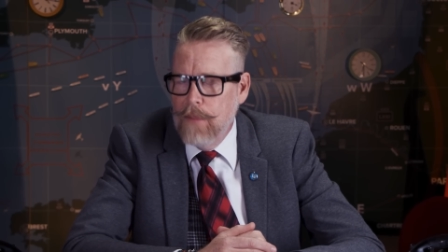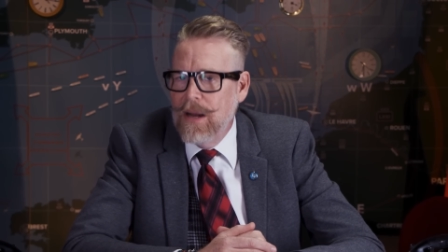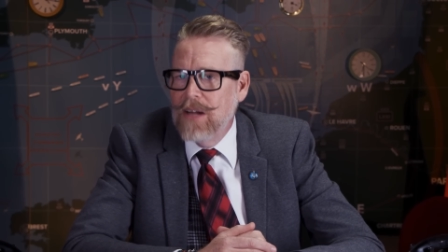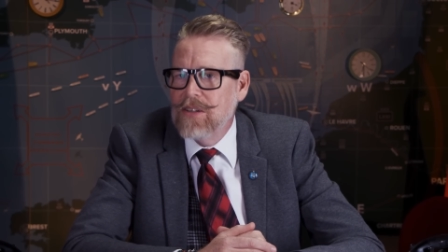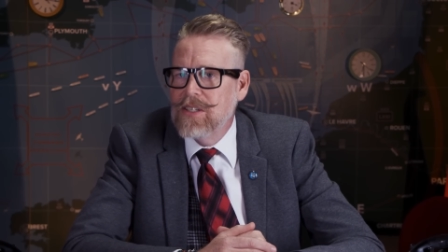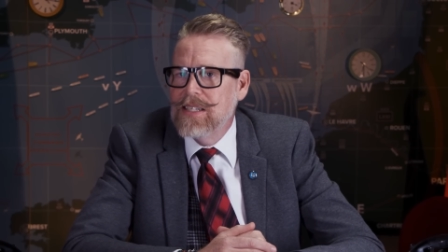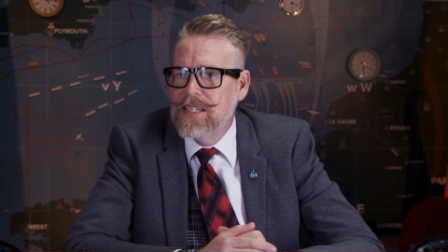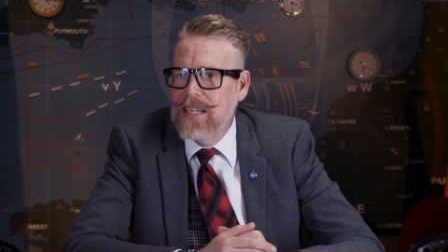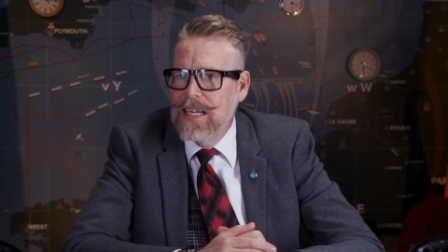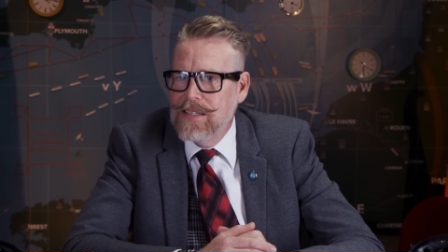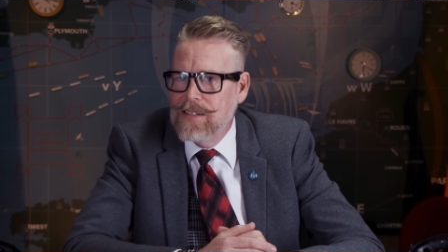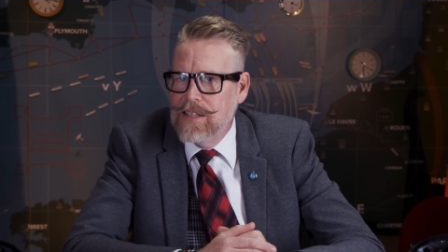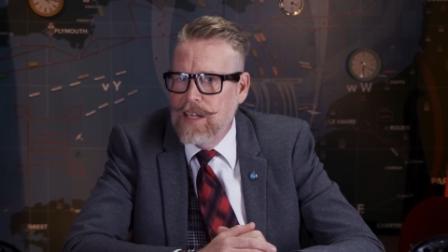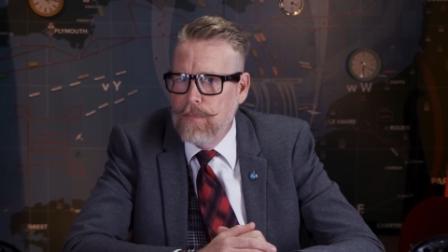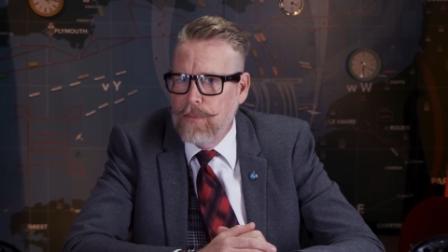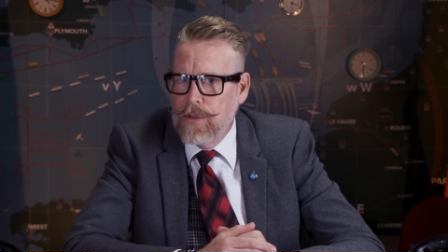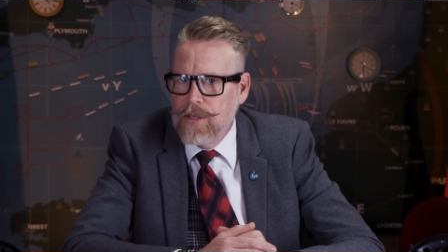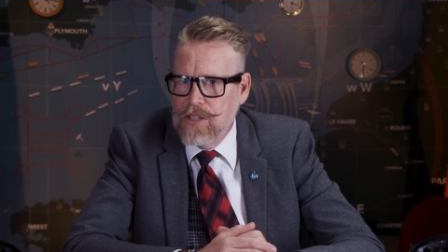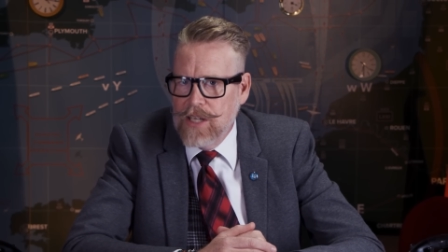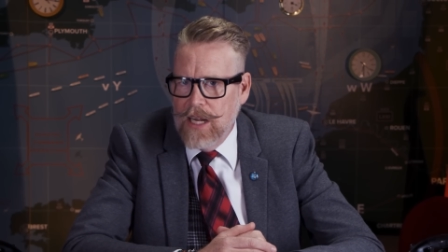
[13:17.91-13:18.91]
about
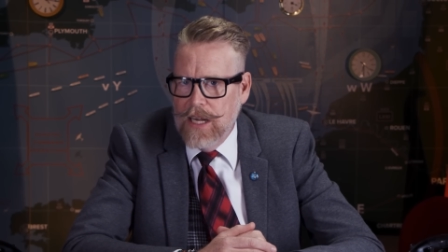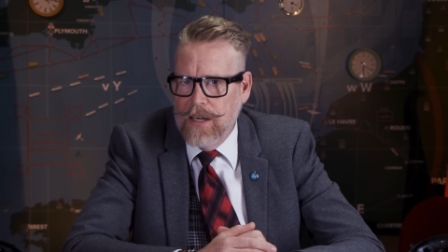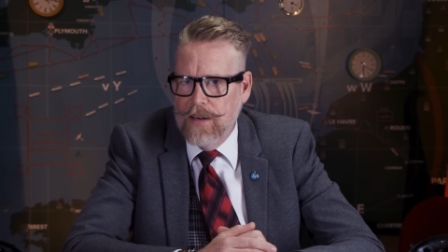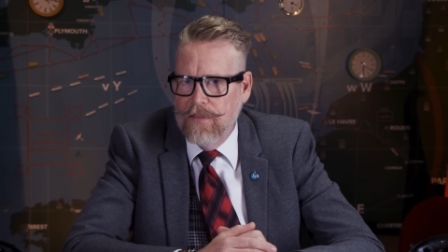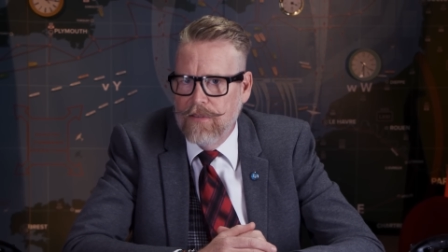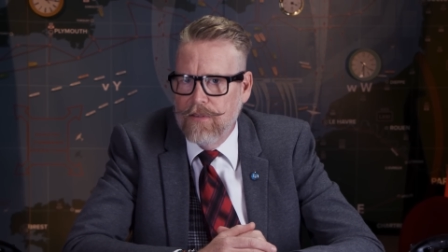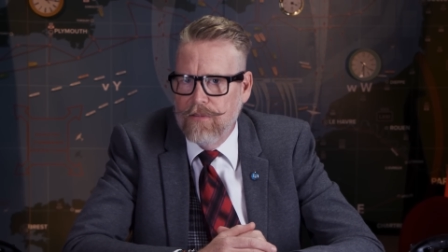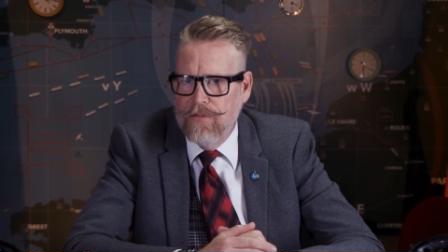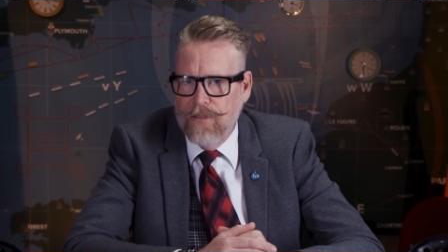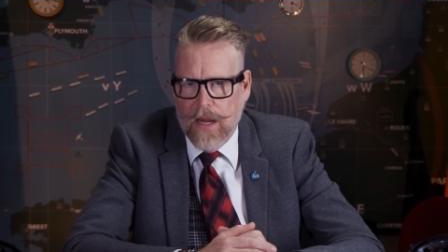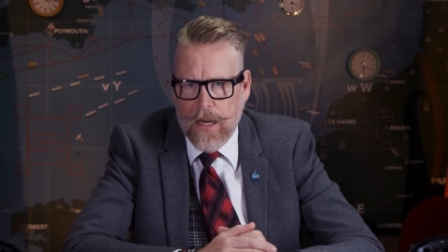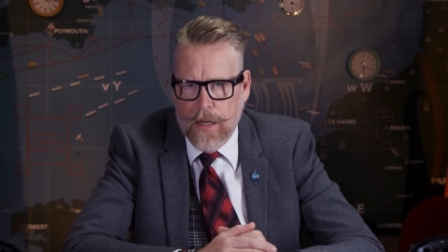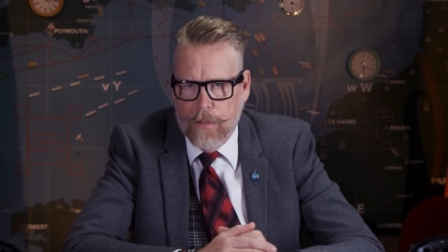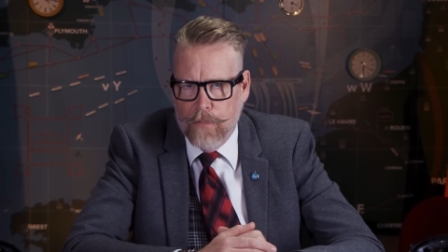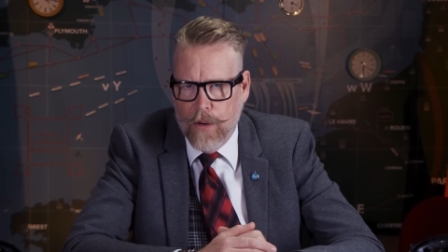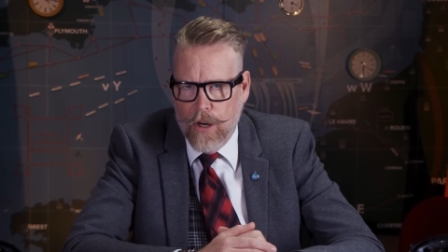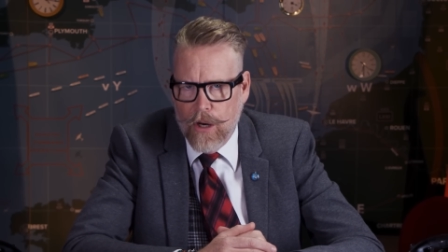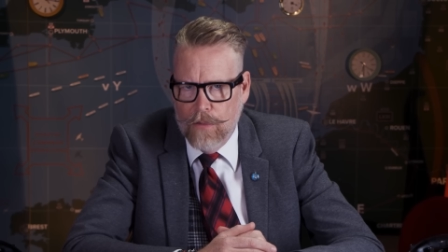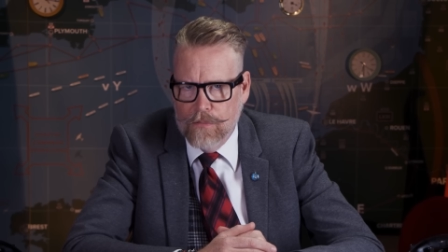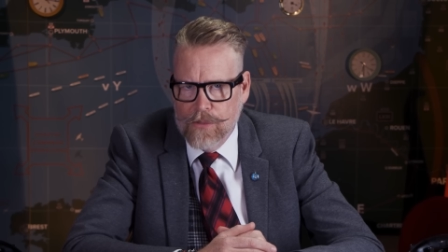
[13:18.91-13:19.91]
sixty percent of the
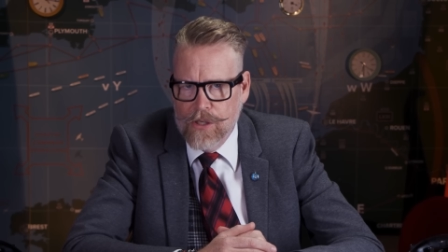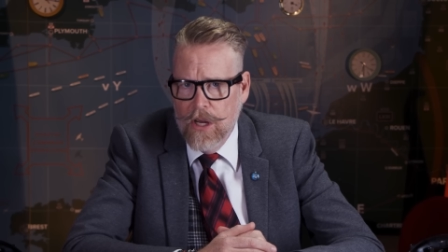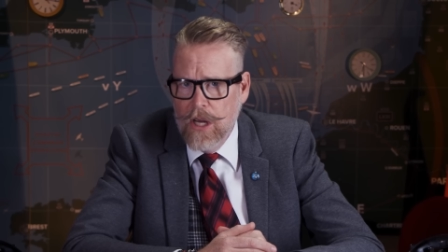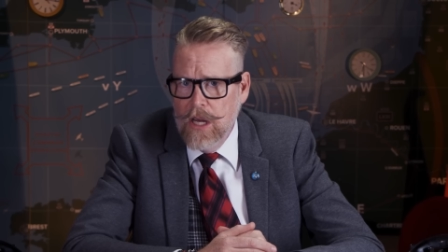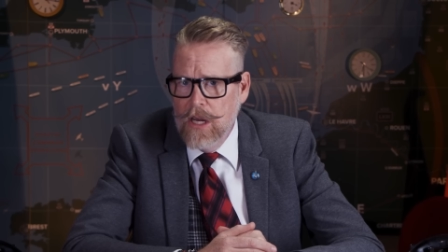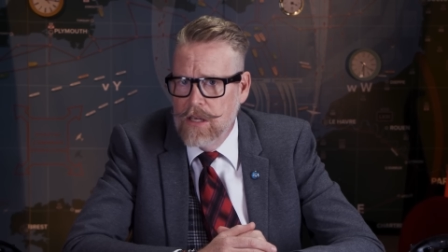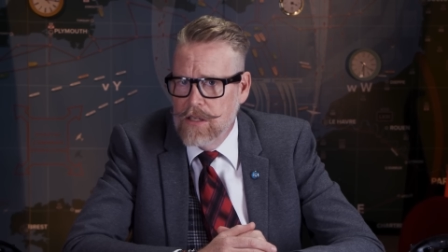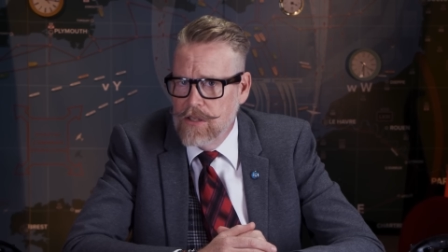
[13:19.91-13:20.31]
flying bombs,